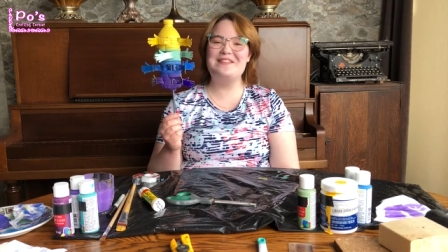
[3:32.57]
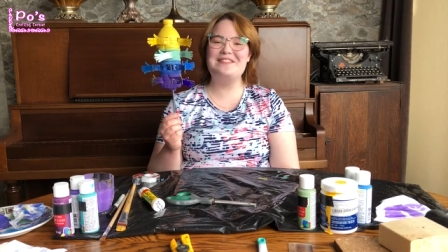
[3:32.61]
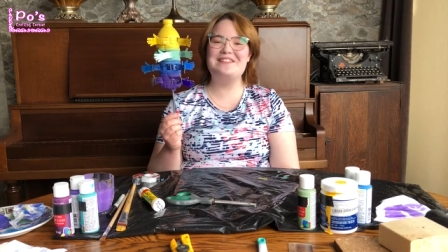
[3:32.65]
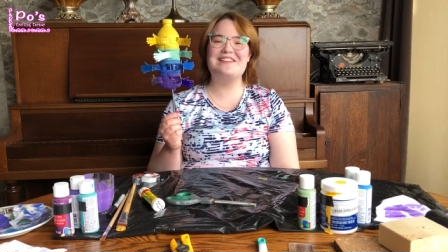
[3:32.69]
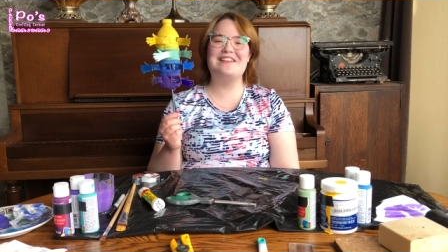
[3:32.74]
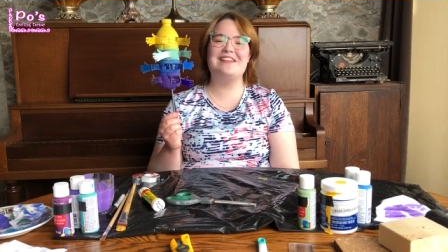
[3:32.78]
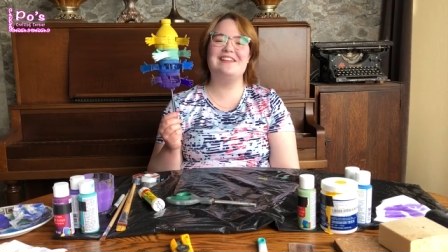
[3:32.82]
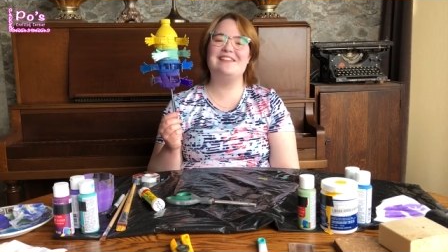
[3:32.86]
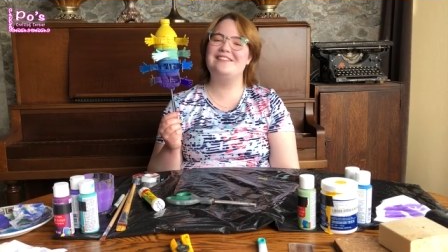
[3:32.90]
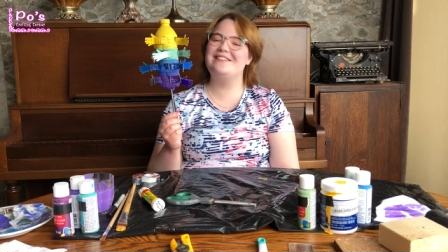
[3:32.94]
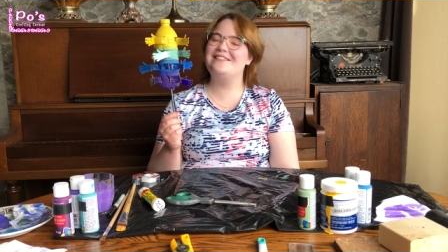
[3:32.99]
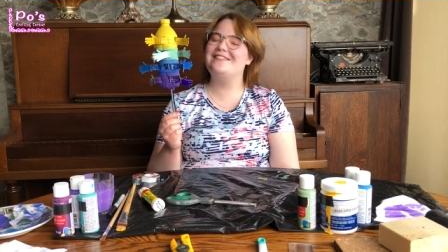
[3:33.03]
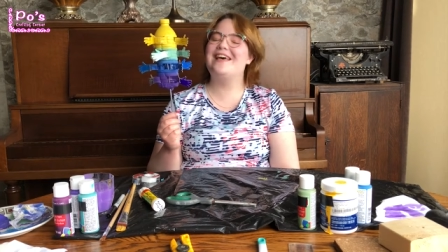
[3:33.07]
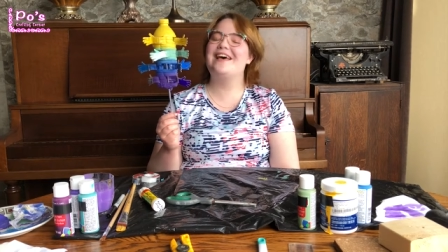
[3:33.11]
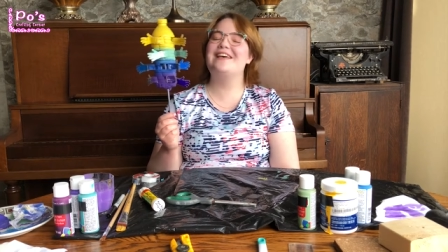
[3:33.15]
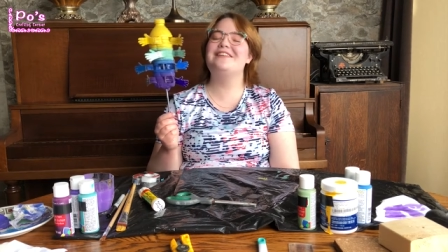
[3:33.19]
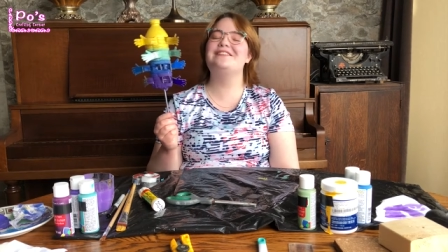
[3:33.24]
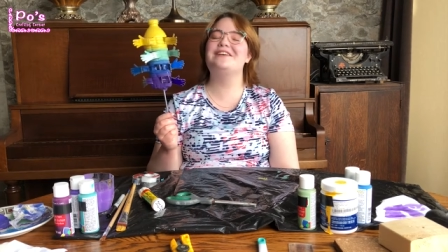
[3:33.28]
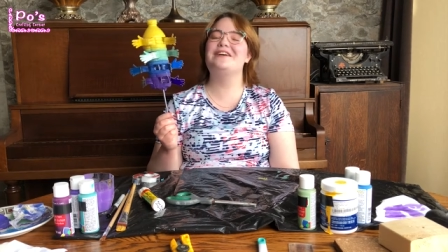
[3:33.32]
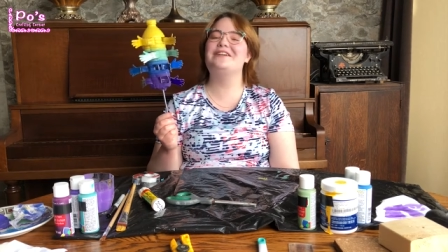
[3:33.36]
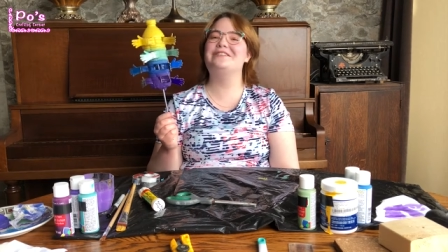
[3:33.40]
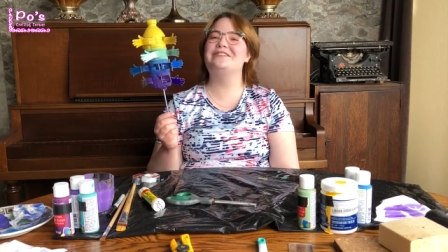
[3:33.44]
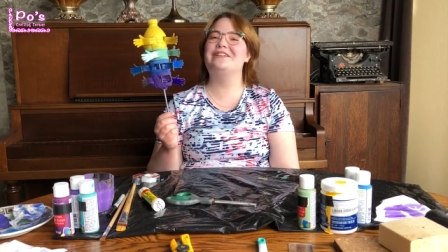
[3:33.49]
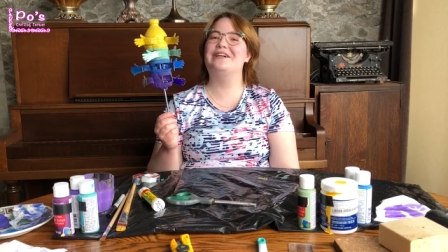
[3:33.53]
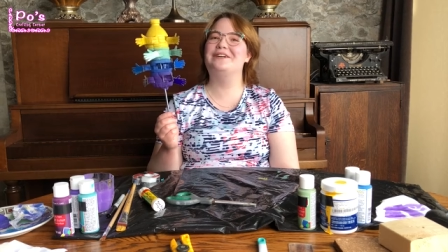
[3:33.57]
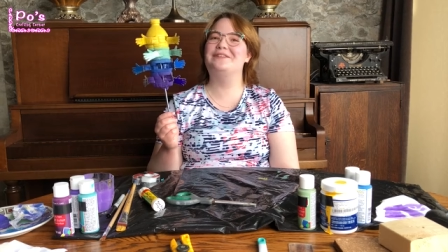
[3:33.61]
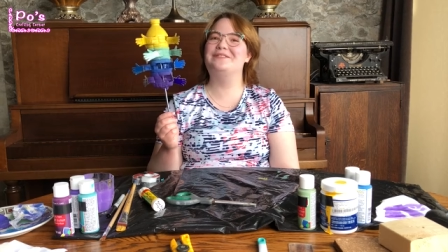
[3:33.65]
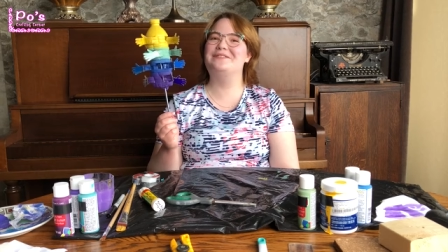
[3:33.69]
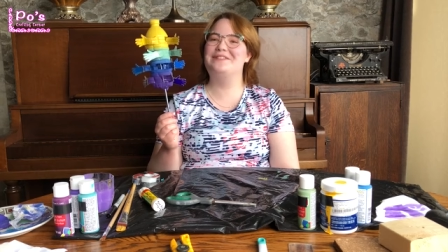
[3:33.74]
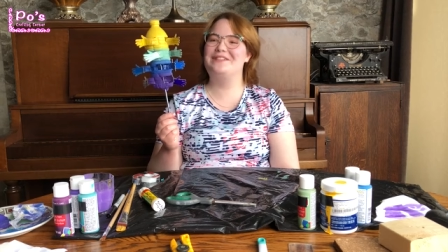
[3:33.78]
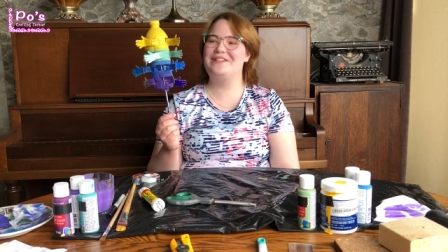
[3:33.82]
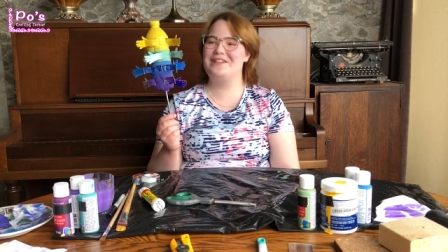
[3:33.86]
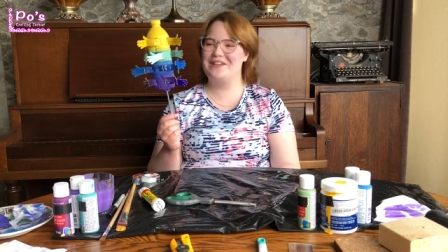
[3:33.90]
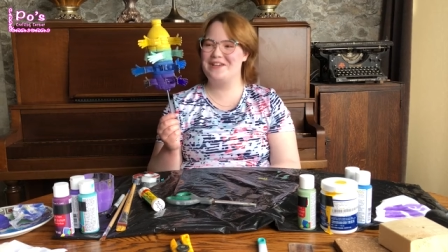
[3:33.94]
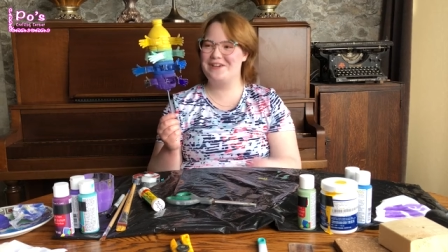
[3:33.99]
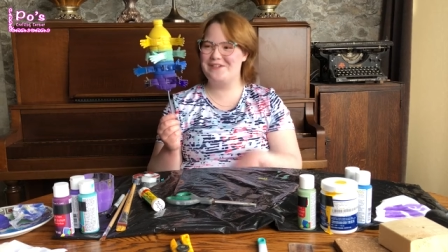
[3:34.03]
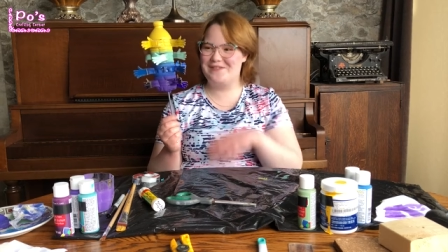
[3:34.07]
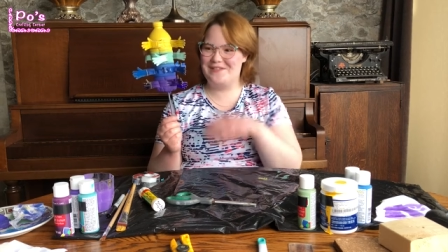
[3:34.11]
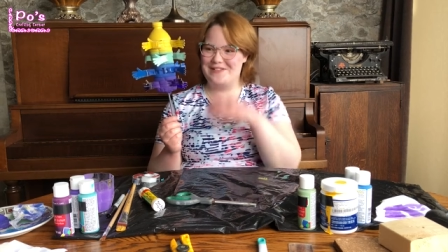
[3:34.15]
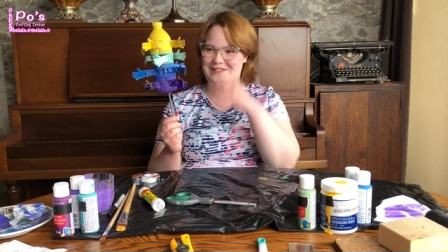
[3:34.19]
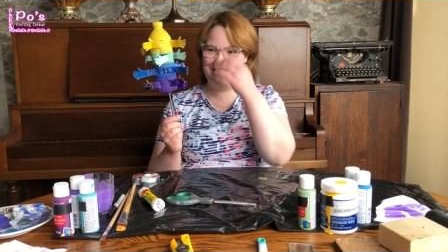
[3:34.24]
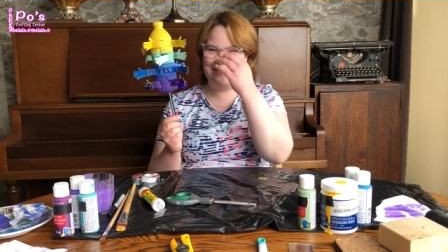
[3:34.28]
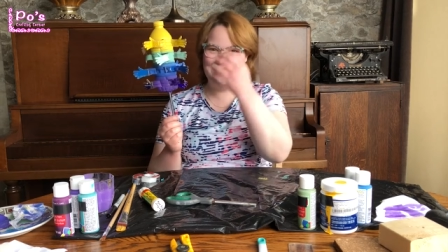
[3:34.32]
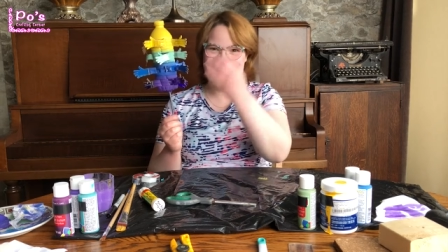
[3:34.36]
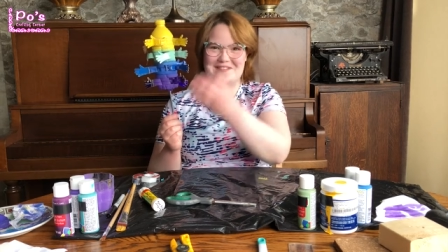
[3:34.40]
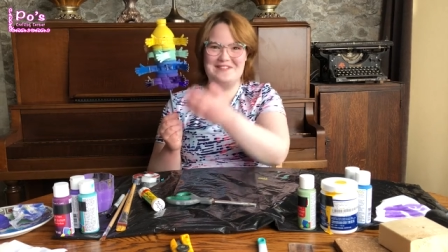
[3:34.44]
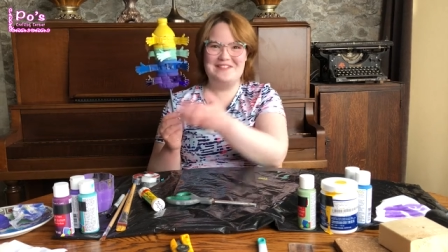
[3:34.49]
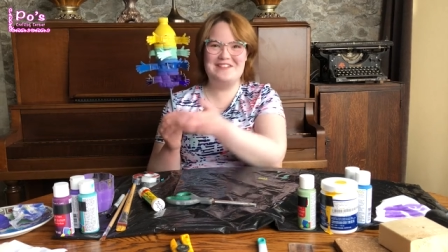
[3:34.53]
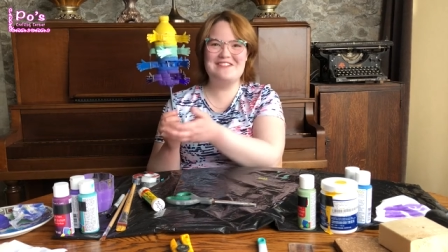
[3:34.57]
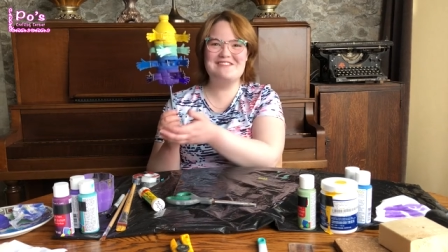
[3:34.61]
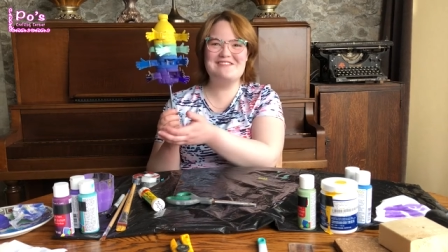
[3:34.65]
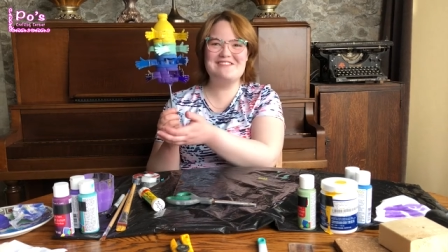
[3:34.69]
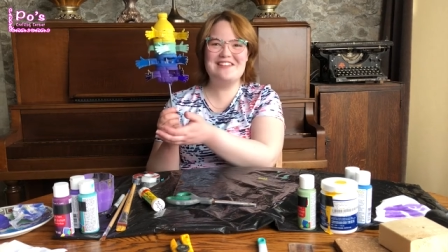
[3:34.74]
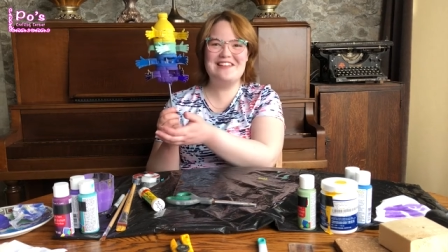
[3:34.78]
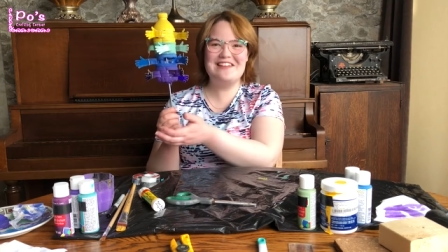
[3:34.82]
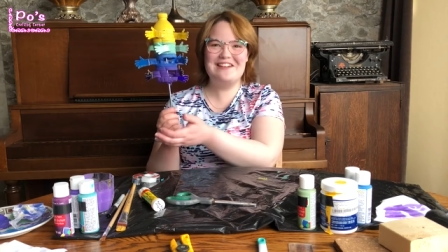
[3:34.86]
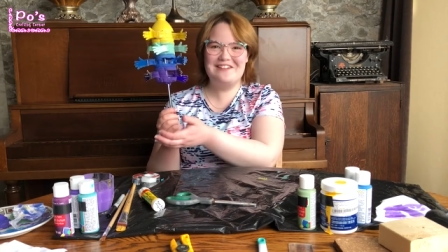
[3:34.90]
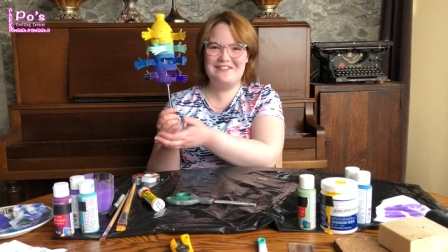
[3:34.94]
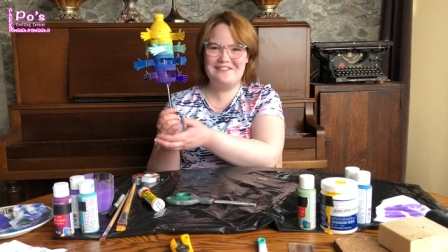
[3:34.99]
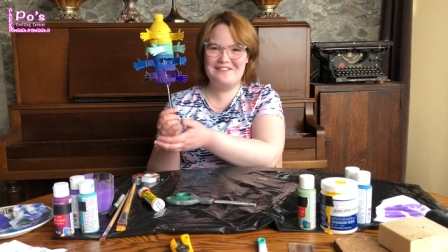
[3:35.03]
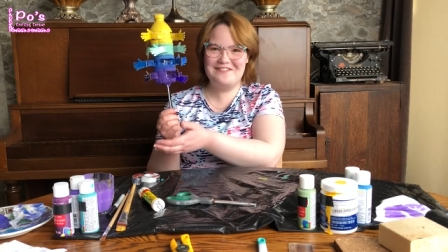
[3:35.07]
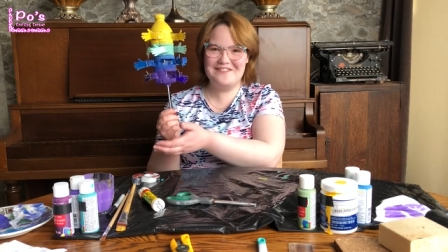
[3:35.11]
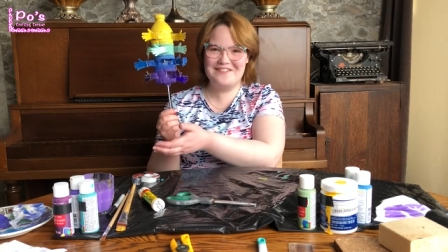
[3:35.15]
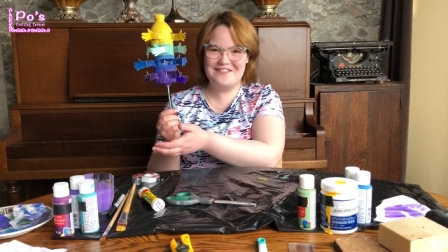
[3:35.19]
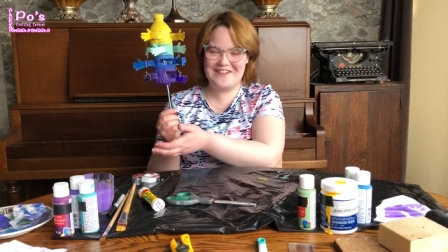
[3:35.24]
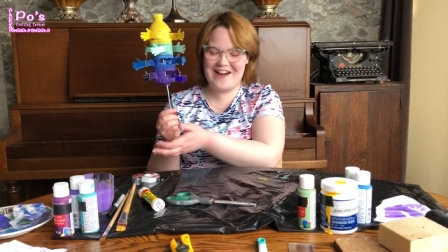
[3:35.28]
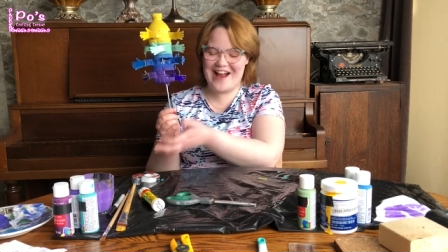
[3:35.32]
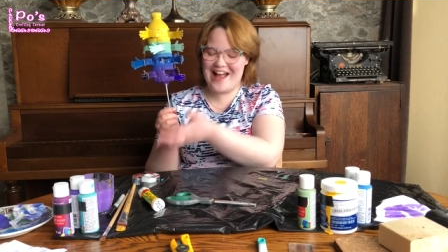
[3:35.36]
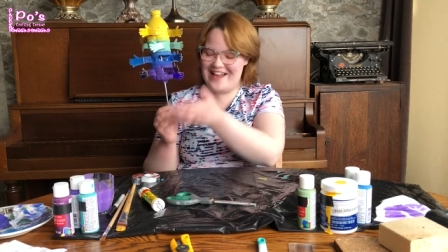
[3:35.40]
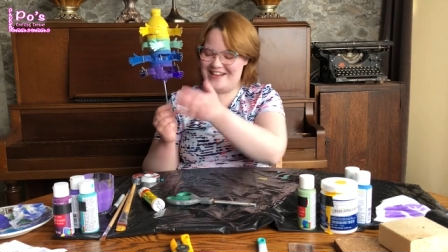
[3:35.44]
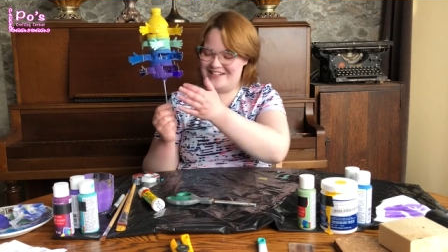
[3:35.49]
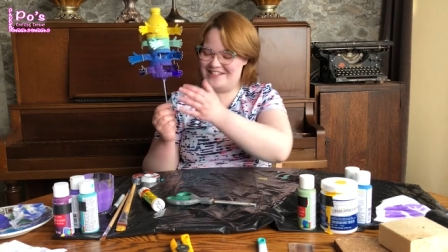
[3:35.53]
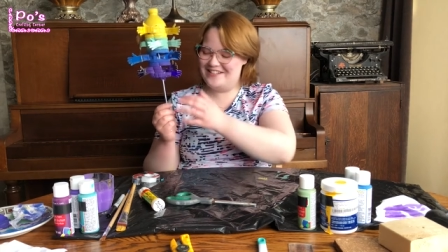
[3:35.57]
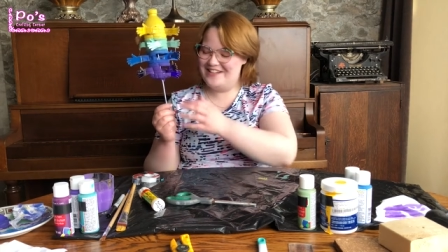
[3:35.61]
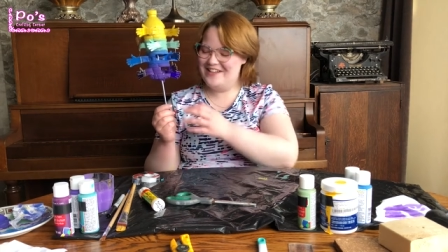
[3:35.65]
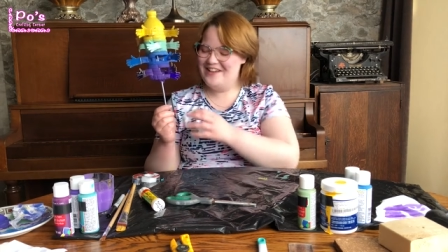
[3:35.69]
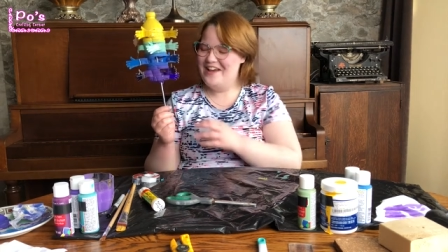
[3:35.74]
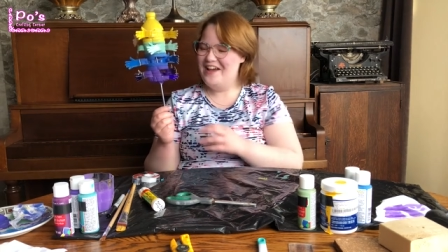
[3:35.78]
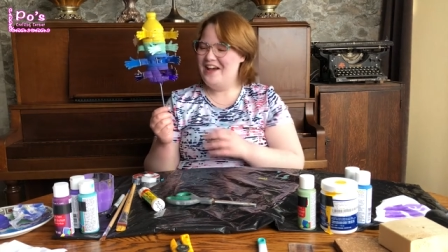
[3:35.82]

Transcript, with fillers: it says hello to you. It's your new little friend,